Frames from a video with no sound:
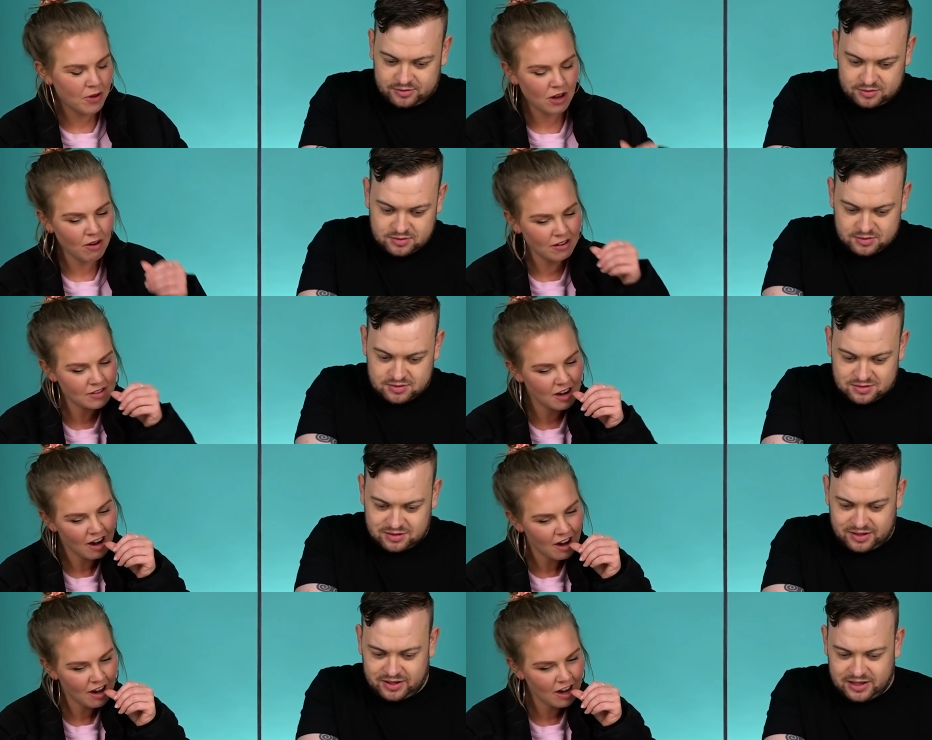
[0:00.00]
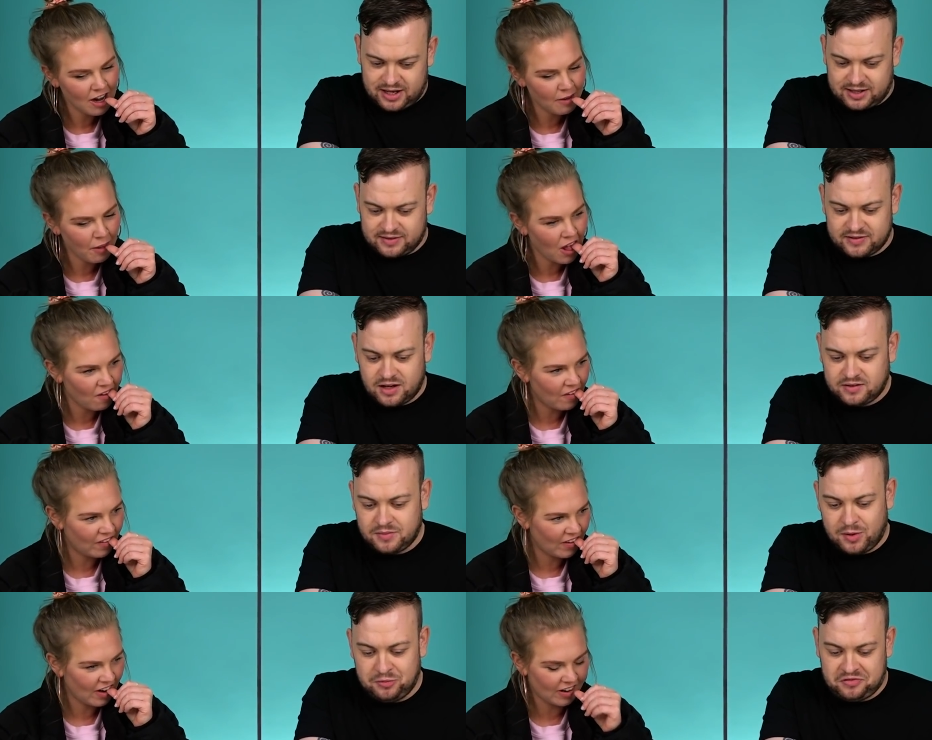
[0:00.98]
Speaker 1: poo on top. Yeah,
Speaker 2: that's not the
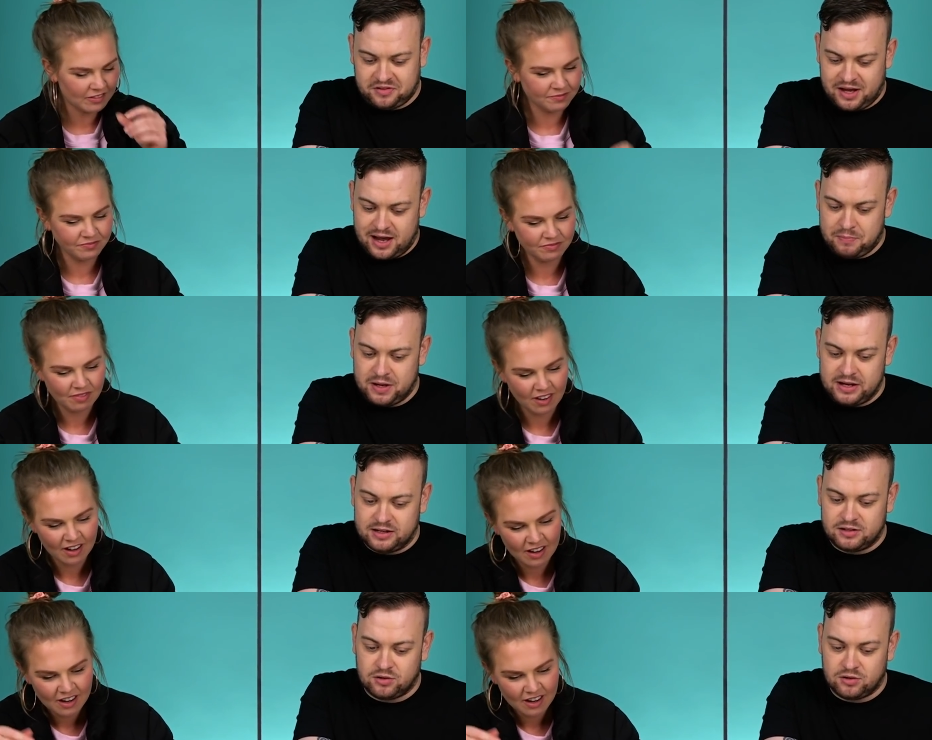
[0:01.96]
most uh, appealing